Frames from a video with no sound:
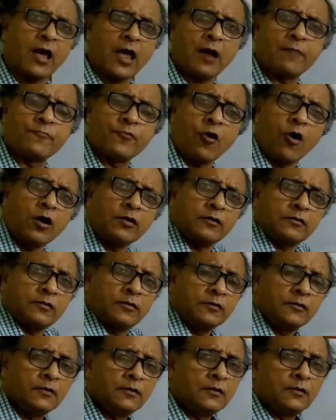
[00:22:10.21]
I am not
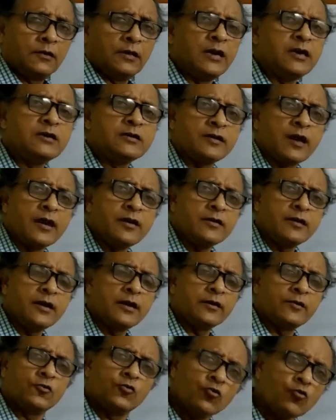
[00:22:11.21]

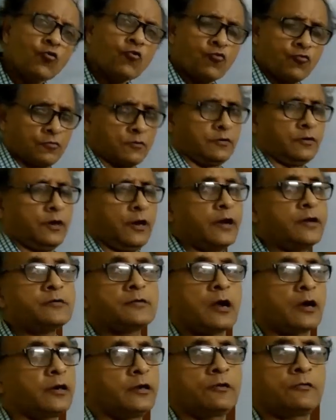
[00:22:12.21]
intending to
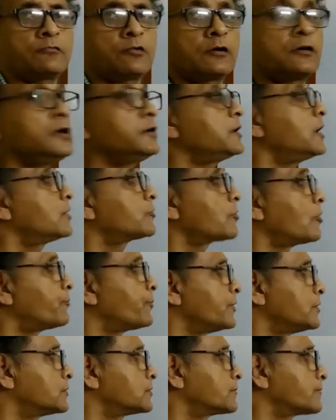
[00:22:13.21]
enter into the details
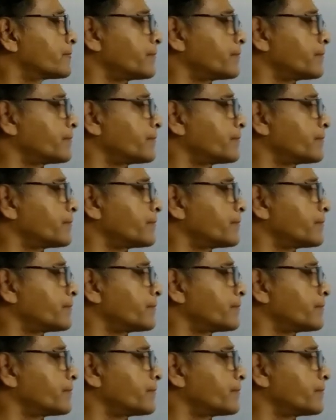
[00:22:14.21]
of it.